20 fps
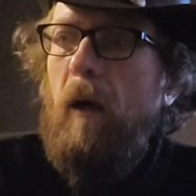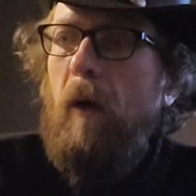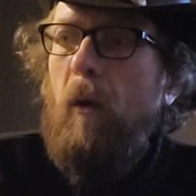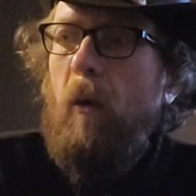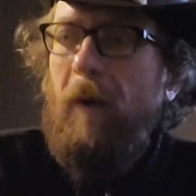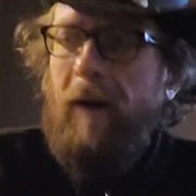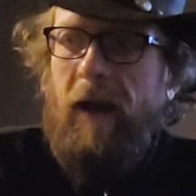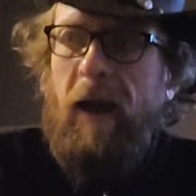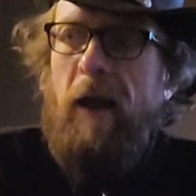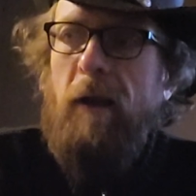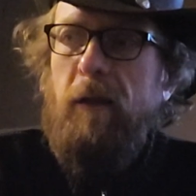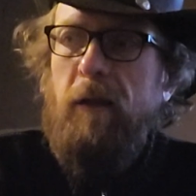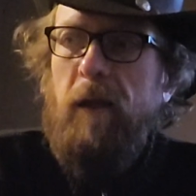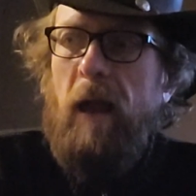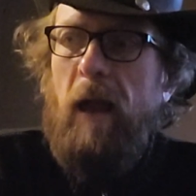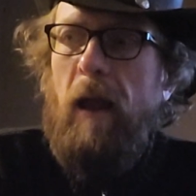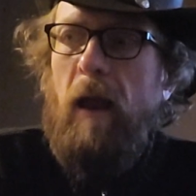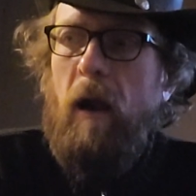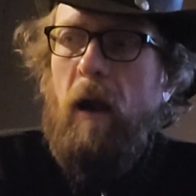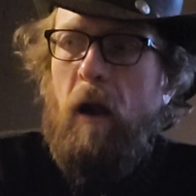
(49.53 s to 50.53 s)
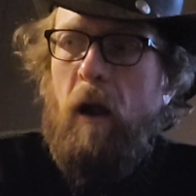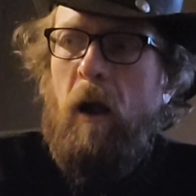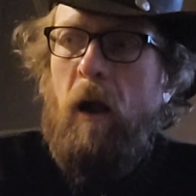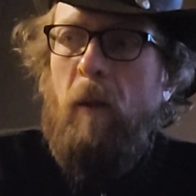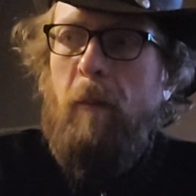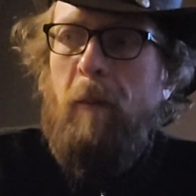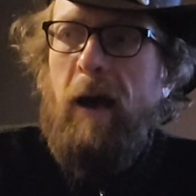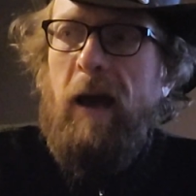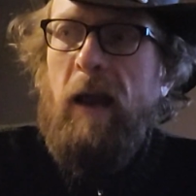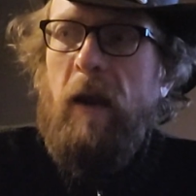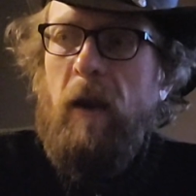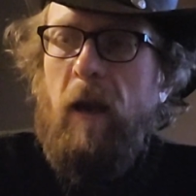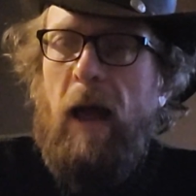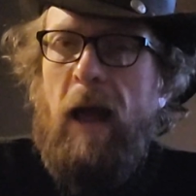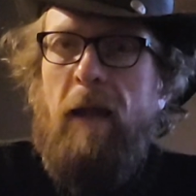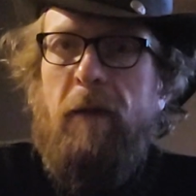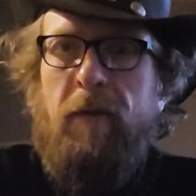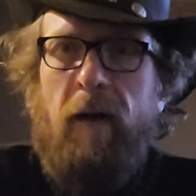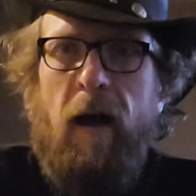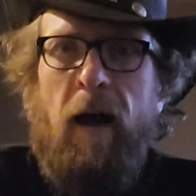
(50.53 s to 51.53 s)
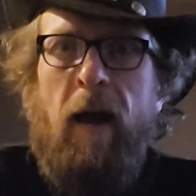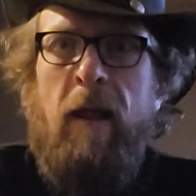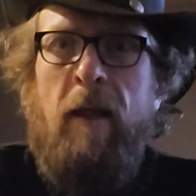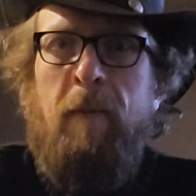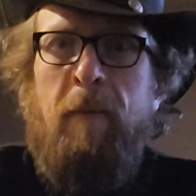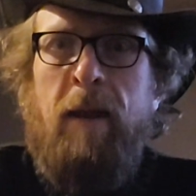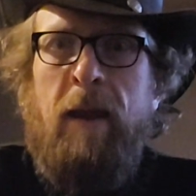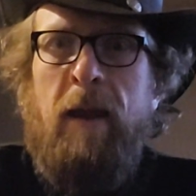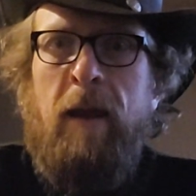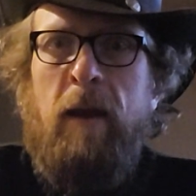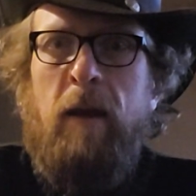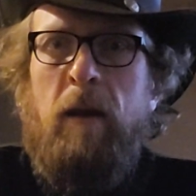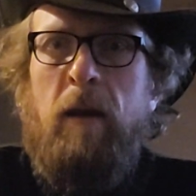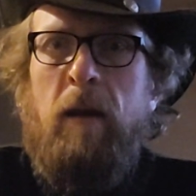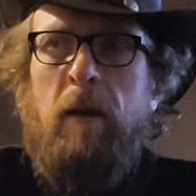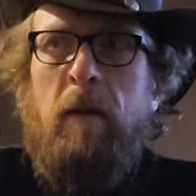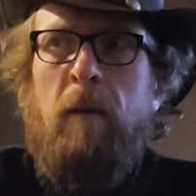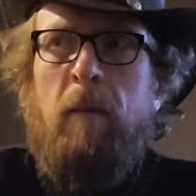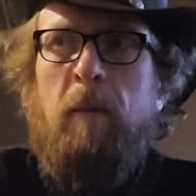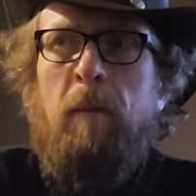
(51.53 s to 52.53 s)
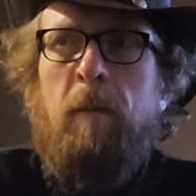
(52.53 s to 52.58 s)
when I say all my life, I mean